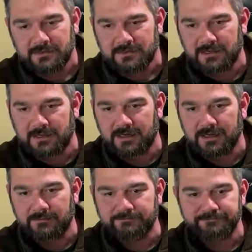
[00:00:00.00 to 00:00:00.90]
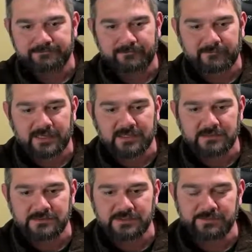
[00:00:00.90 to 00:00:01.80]

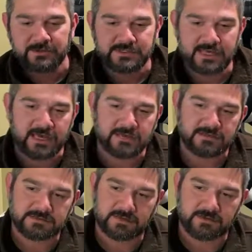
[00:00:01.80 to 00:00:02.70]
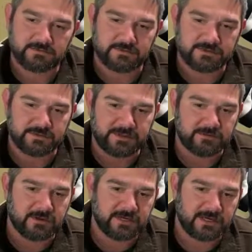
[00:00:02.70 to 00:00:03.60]
GPU stand. So I threw a
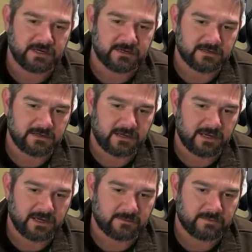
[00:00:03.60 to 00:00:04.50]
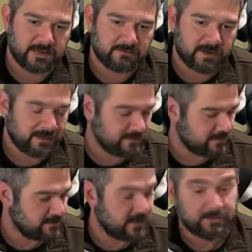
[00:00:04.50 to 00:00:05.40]
GPU on here, and I'm
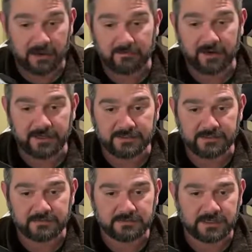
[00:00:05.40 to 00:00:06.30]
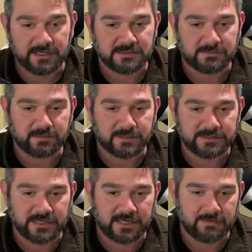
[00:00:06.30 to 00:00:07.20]
at some point
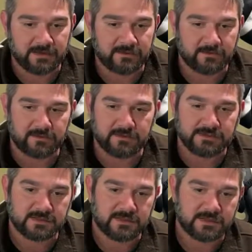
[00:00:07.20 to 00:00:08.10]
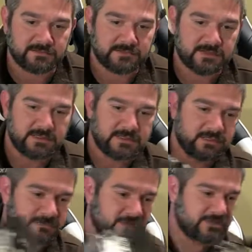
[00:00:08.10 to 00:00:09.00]
tonight, I'm going to throw this on and
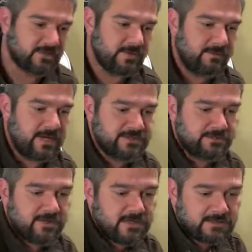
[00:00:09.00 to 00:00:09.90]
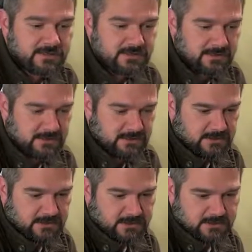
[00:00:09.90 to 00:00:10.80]
make sure my bench works.
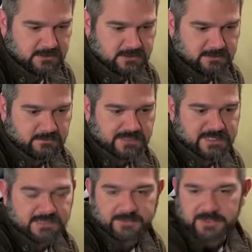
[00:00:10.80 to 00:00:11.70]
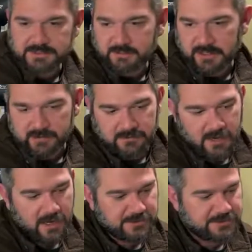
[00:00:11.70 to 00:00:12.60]
My test bench in my
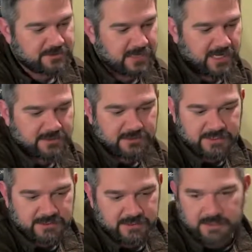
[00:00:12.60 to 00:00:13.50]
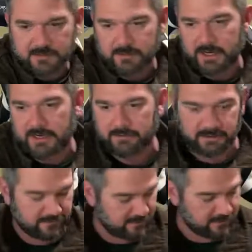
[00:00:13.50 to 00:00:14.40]
garage actually is turned into a mining
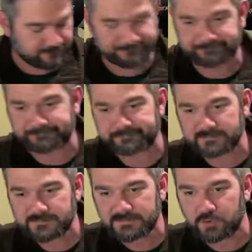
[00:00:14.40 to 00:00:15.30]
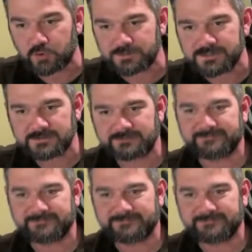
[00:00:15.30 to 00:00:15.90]
rig, so oops.